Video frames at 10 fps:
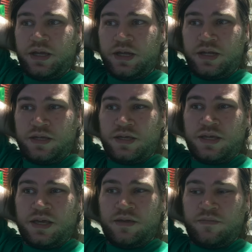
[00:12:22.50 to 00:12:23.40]
and it
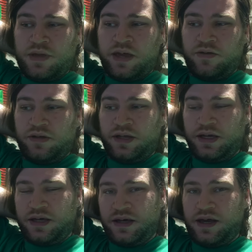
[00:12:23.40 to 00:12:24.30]
came out
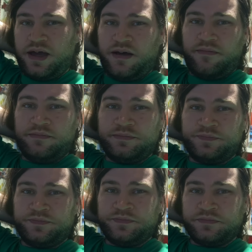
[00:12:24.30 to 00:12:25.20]
like a, um,
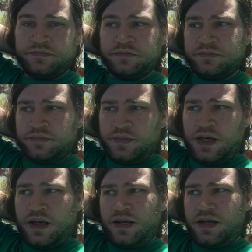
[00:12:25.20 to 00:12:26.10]

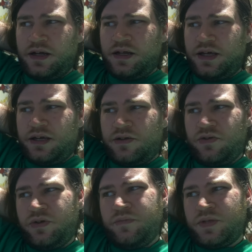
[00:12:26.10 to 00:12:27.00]
kind of like a
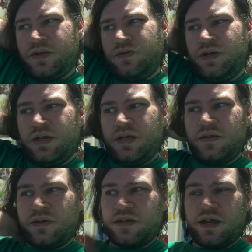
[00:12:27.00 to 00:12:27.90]
cream
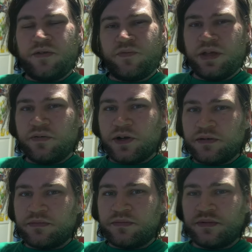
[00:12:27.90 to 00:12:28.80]
soda kind of flavor.
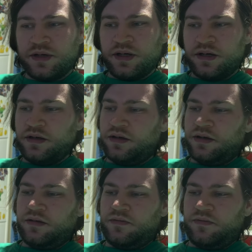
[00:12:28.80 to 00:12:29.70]

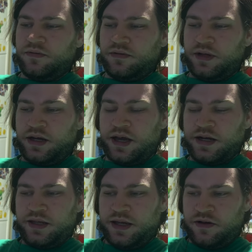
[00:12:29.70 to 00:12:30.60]
Like
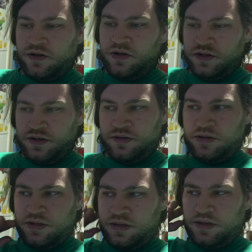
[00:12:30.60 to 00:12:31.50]
adding the alcohol to
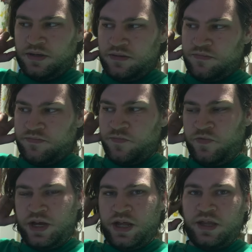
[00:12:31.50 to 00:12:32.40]
the, the
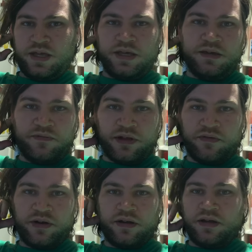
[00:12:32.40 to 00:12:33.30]
vanilla-y
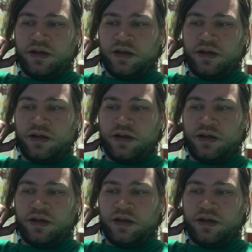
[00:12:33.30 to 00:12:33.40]
flavor.